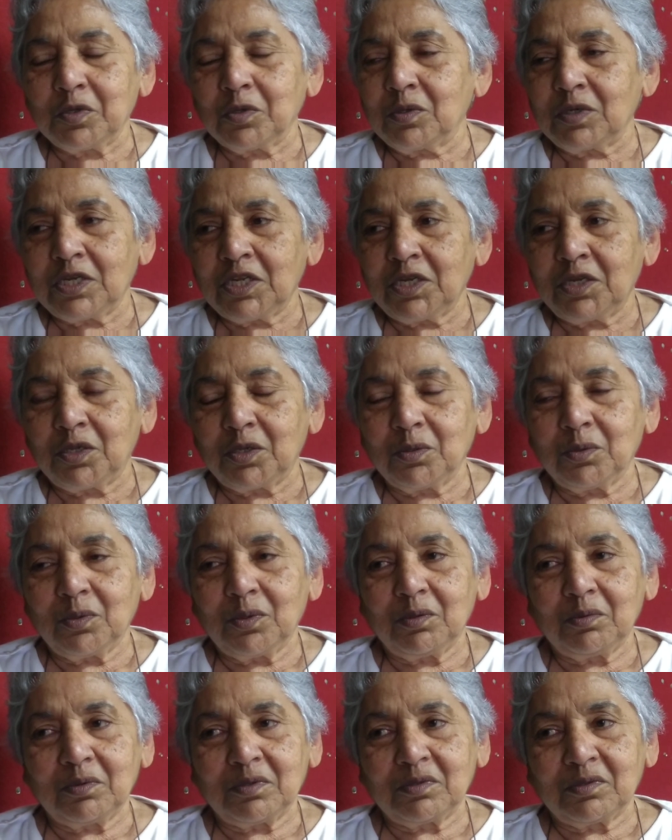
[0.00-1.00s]
only knew
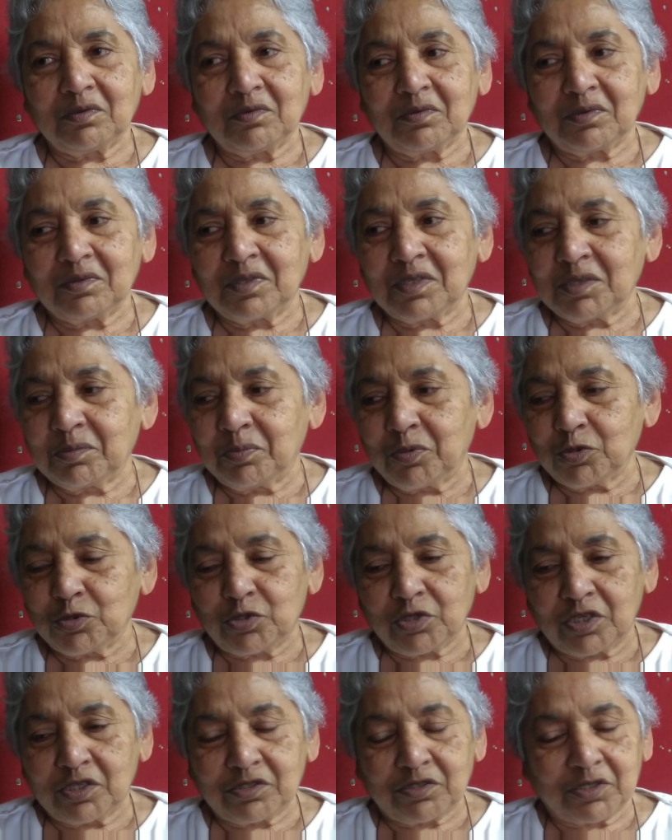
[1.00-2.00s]
the
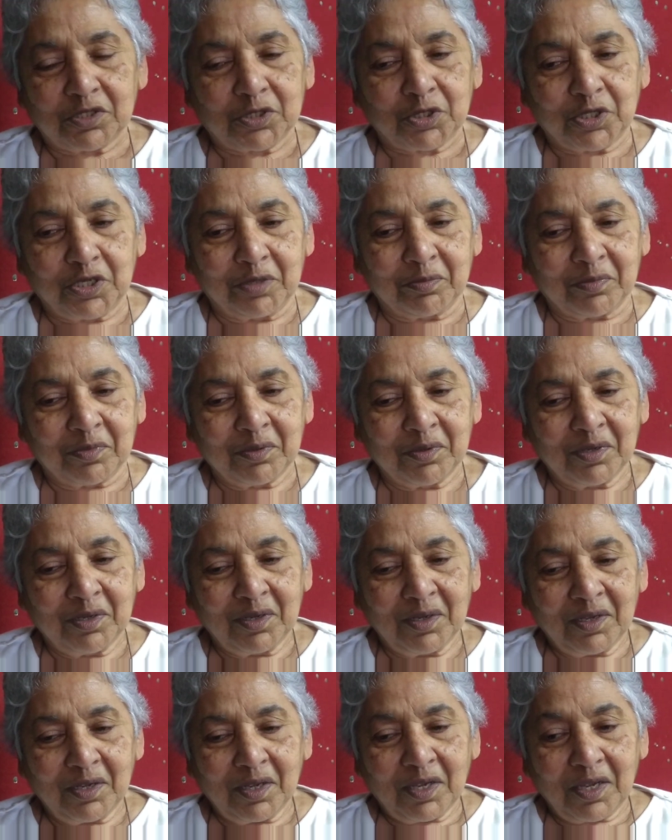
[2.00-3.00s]
Portuguese regime.
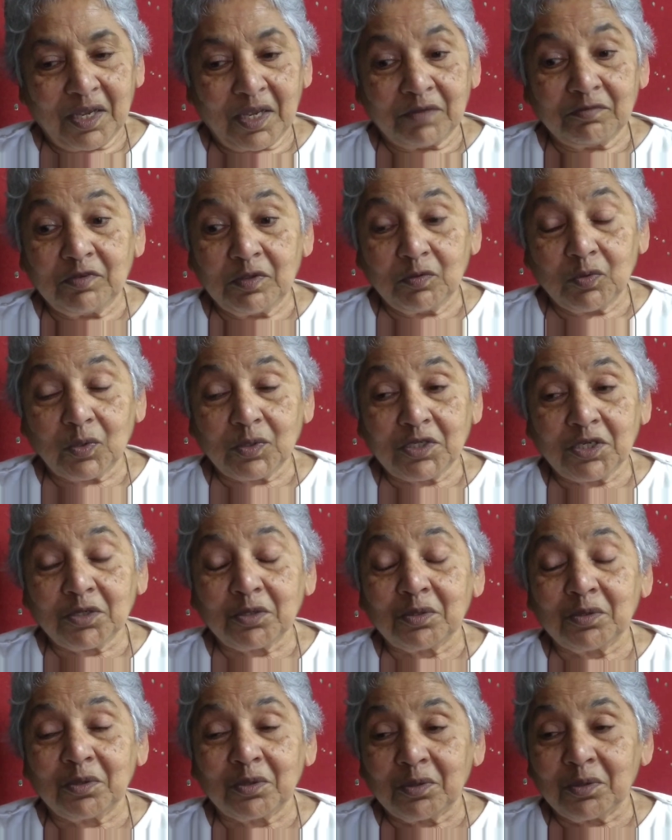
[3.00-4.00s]
And yeah. We
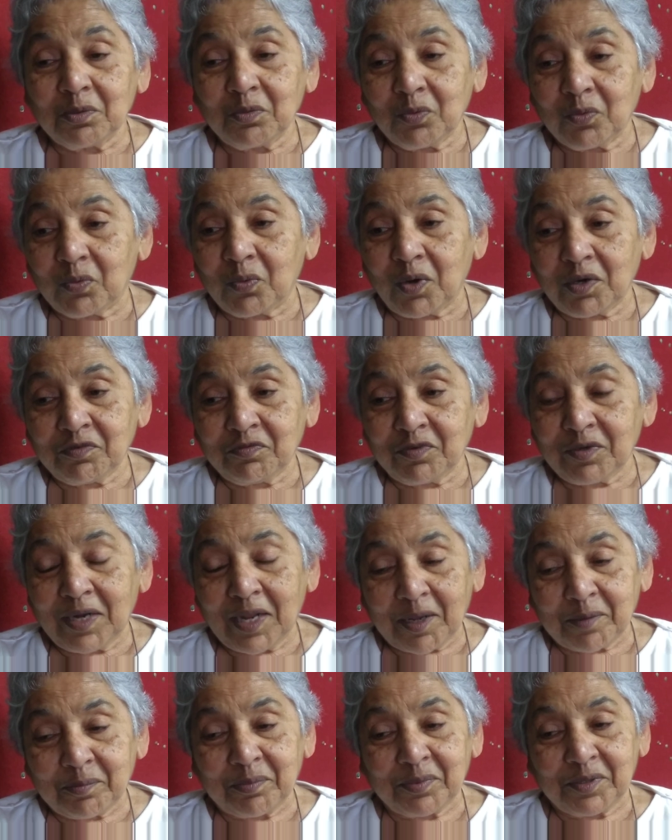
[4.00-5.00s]
wanted to know what would
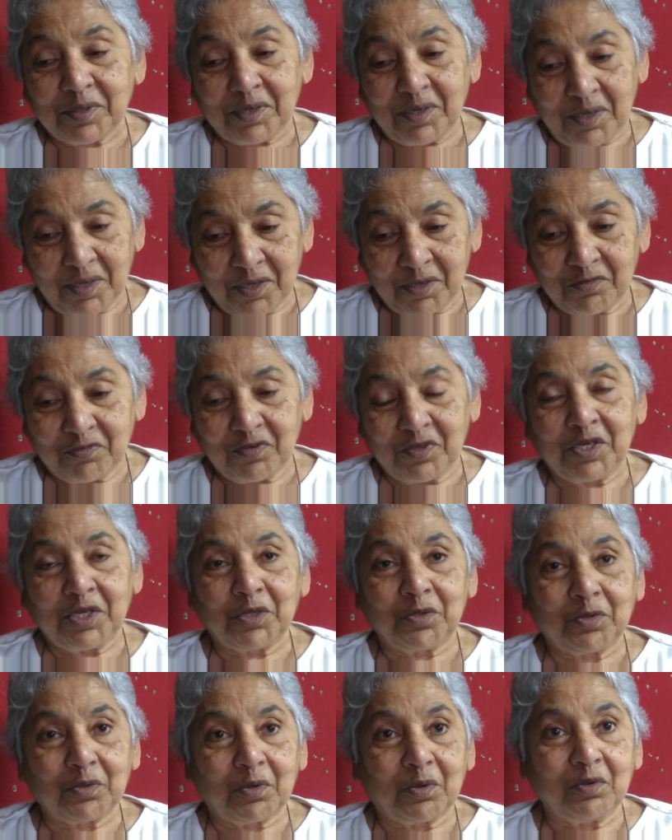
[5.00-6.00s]
happen if
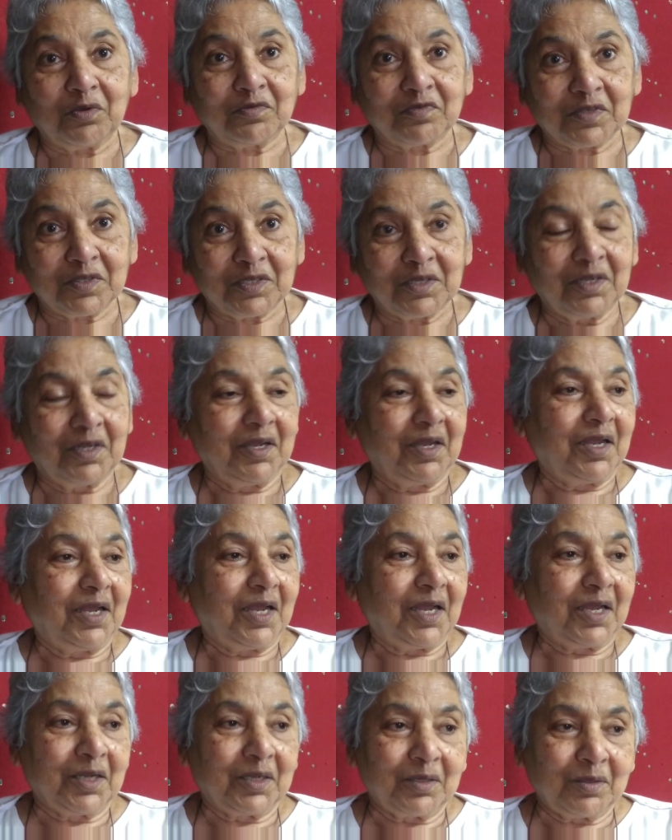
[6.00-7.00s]
India took over
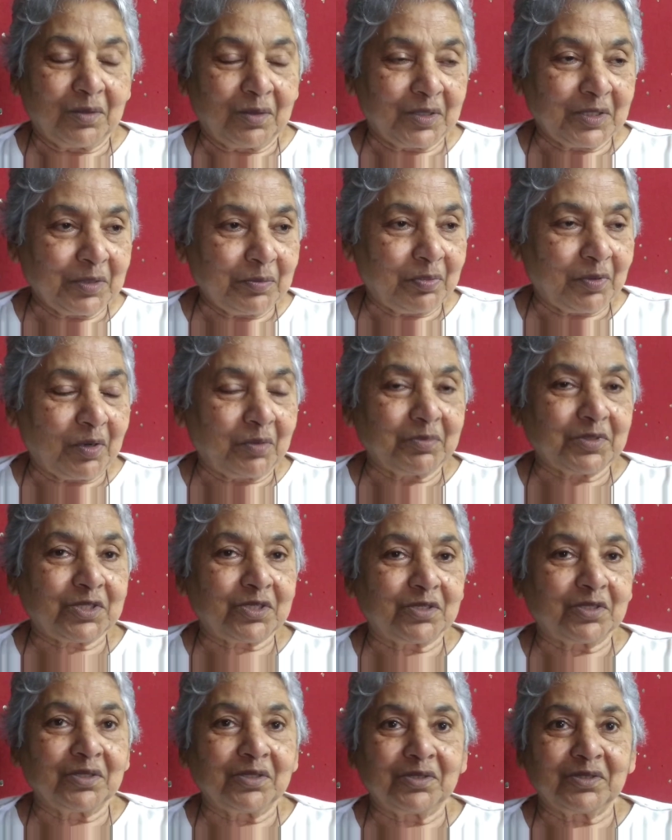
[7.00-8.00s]
and all the
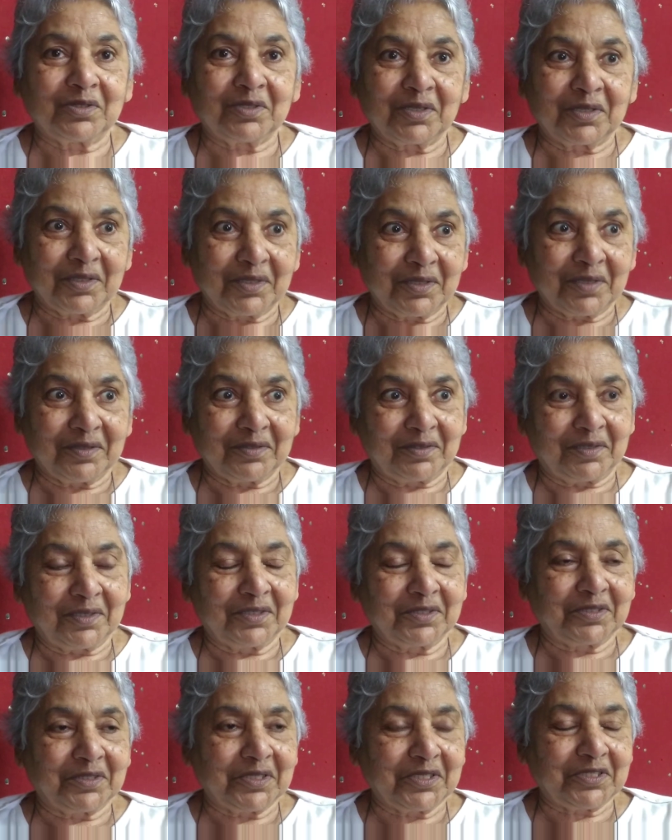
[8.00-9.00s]
promises and
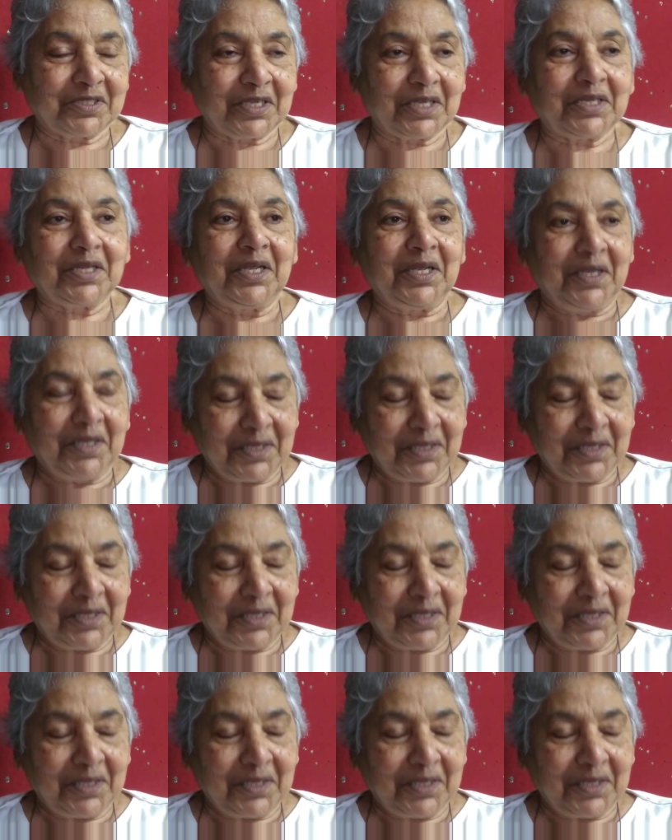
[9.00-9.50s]
things they said